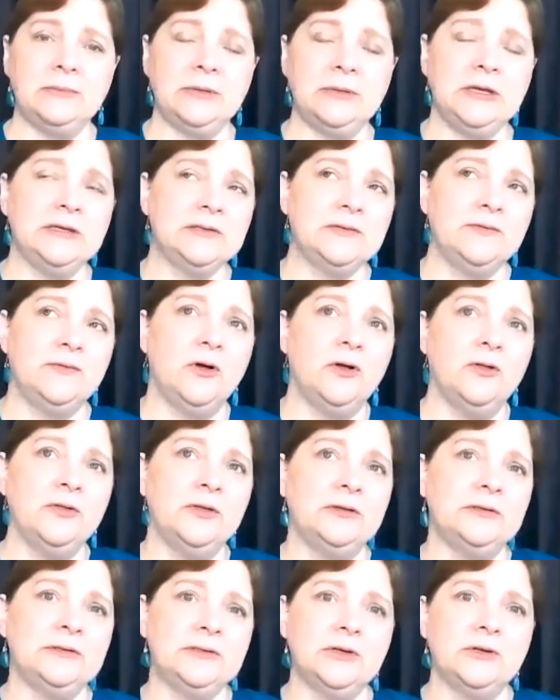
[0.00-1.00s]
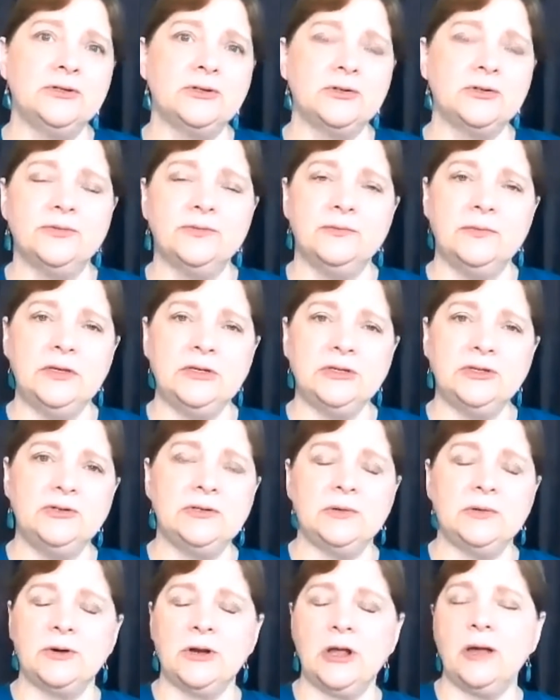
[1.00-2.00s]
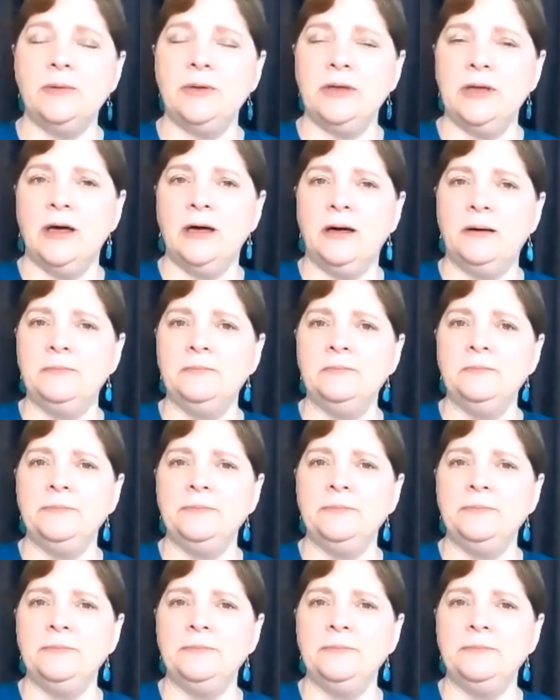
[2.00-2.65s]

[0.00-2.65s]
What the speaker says: because of all these social issues that were coming up,